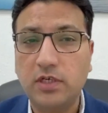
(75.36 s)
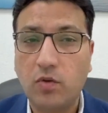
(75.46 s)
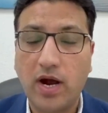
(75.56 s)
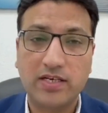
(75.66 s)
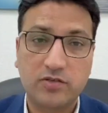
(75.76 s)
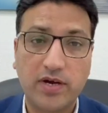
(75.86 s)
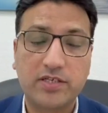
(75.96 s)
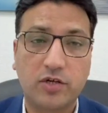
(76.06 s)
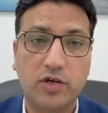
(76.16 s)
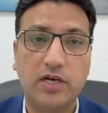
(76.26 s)
quite strict.
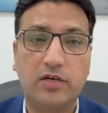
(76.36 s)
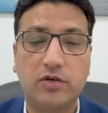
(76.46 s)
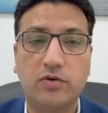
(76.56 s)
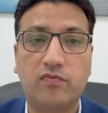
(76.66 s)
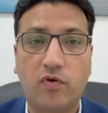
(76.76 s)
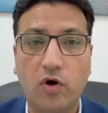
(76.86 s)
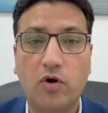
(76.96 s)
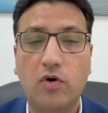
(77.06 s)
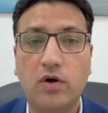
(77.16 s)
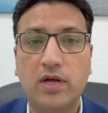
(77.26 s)
So you need to
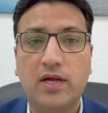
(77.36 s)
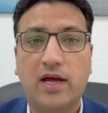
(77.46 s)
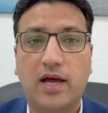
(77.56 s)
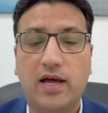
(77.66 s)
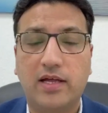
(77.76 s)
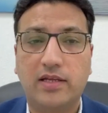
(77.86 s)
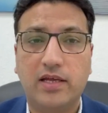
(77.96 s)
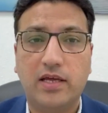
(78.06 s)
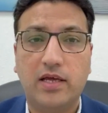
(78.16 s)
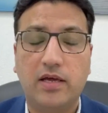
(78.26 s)
follow
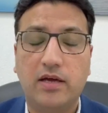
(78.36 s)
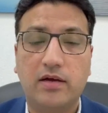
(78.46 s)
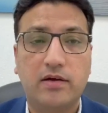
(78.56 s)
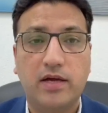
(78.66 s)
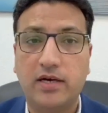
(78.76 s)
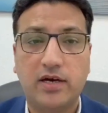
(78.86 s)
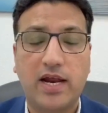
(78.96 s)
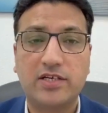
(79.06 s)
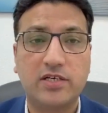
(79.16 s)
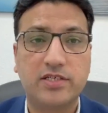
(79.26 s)
the
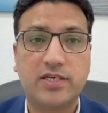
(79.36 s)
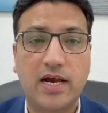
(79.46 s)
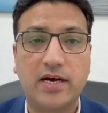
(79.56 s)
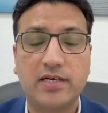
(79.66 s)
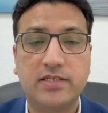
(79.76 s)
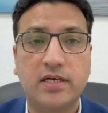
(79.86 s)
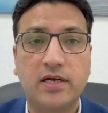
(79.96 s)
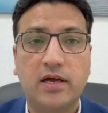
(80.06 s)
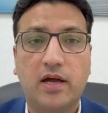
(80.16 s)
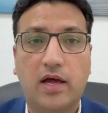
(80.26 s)
international standards
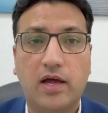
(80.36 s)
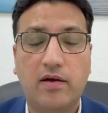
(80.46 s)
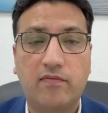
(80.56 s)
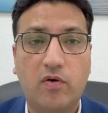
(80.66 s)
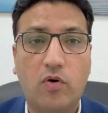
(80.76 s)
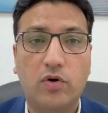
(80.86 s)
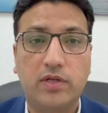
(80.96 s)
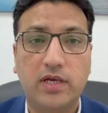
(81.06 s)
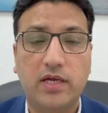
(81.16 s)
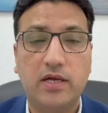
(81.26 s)
for
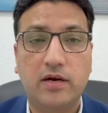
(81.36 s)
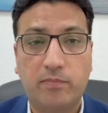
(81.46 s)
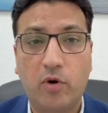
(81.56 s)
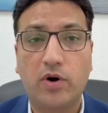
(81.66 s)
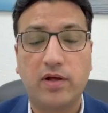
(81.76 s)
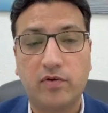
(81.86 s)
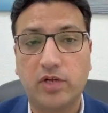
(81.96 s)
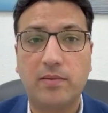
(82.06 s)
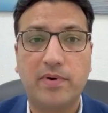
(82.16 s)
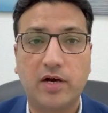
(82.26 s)
the reporting for
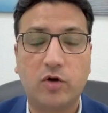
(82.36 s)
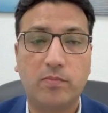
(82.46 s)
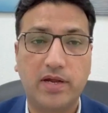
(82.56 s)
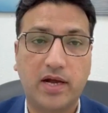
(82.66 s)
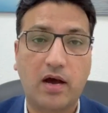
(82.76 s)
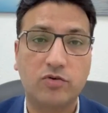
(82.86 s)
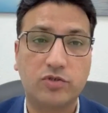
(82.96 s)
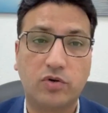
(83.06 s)
the limited company account.